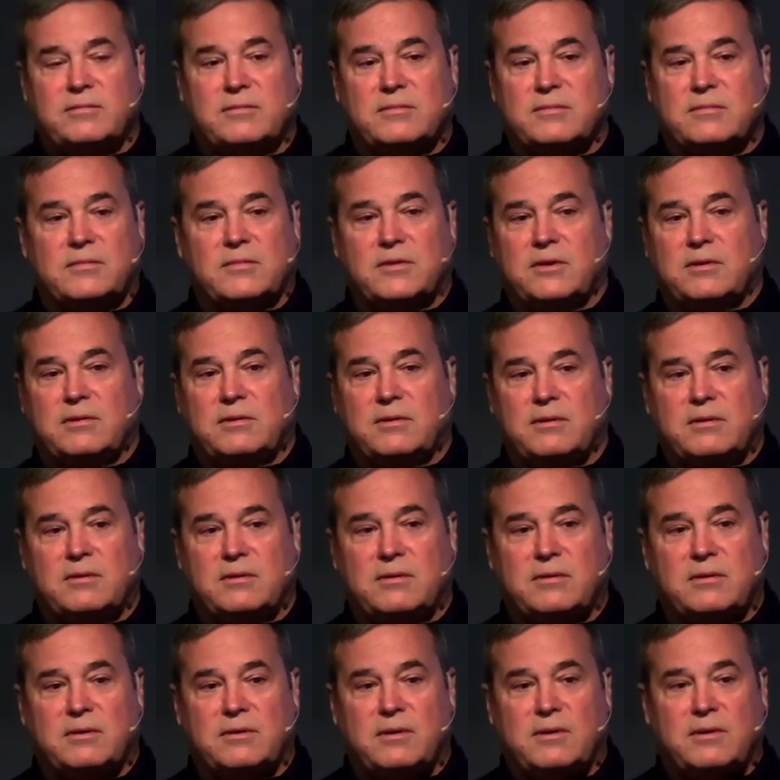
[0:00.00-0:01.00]

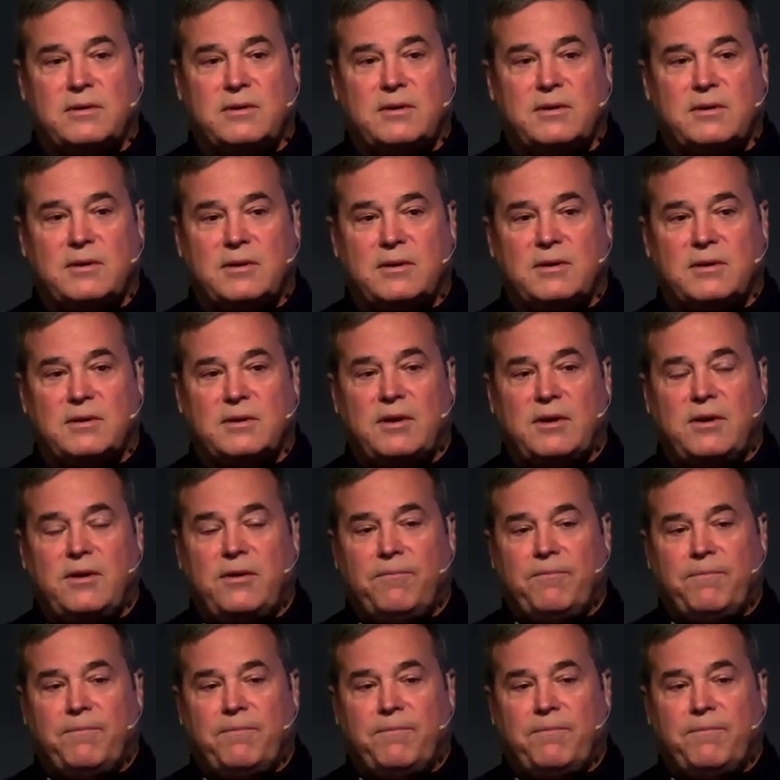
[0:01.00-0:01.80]
[no speech]